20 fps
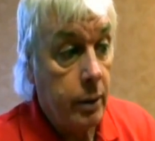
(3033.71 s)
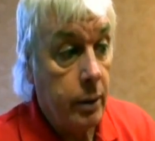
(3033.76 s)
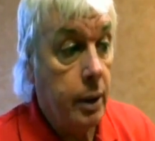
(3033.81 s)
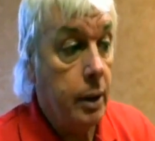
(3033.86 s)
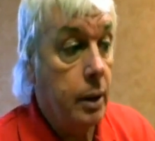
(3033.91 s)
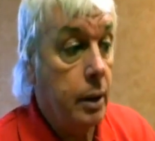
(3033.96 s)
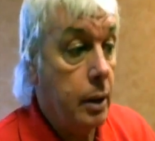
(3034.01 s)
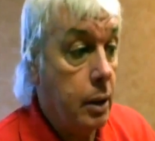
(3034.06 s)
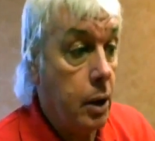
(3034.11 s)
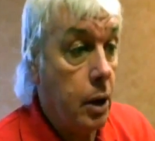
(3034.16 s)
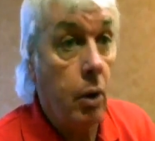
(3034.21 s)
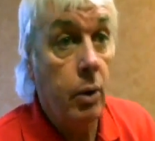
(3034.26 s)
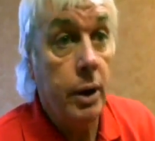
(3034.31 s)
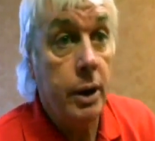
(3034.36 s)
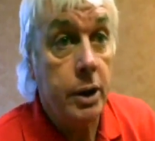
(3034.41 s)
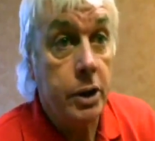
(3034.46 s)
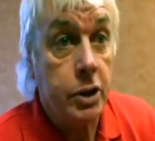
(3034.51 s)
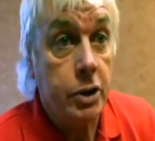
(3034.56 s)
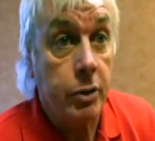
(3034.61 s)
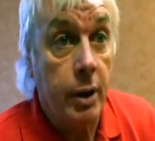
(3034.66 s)
the
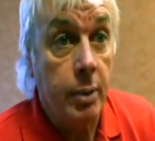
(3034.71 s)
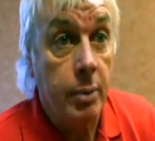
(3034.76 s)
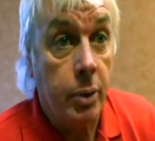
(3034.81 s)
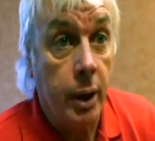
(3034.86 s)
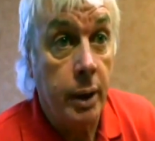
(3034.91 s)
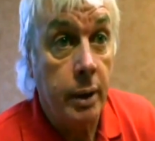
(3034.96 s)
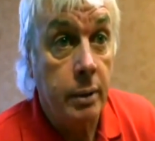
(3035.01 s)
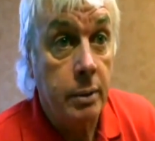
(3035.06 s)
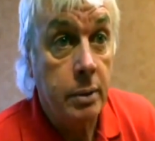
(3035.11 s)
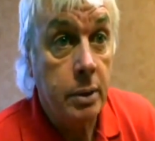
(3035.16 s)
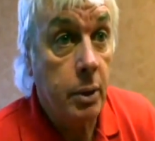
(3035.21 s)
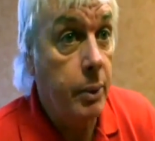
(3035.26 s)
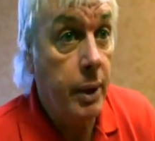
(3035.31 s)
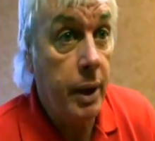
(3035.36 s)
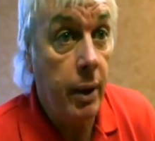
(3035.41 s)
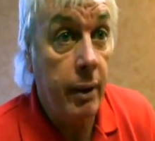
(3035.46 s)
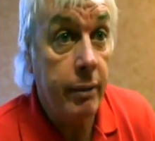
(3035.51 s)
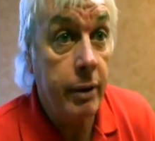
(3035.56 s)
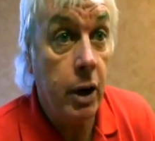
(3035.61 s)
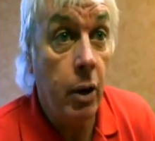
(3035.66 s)
coal industry in Britain. So
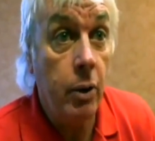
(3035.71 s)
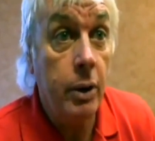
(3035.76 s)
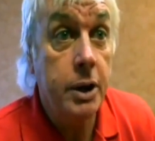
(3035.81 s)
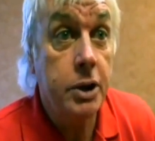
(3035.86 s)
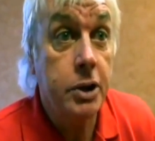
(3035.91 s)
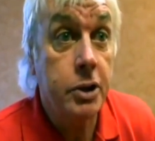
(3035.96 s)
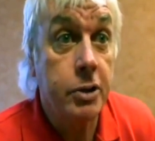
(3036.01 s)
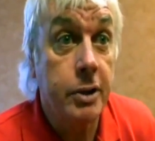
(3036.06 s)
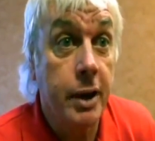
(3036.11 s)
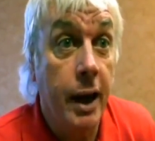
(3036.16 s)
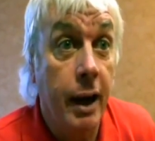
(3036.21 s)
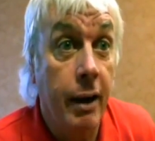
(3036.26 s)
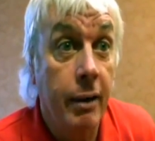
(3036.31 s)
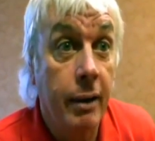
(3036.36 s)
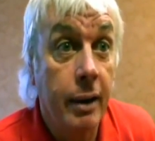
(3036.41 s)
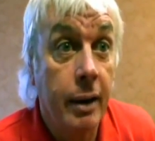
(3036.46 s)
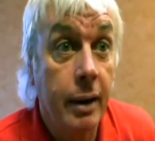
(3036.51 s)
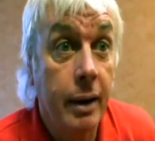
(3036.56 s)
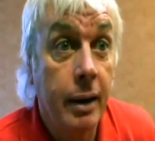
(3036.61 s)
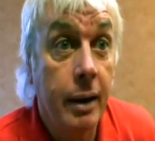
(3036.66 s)
we don't have a coal industry
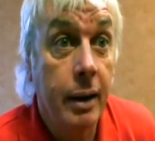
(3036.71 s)
now.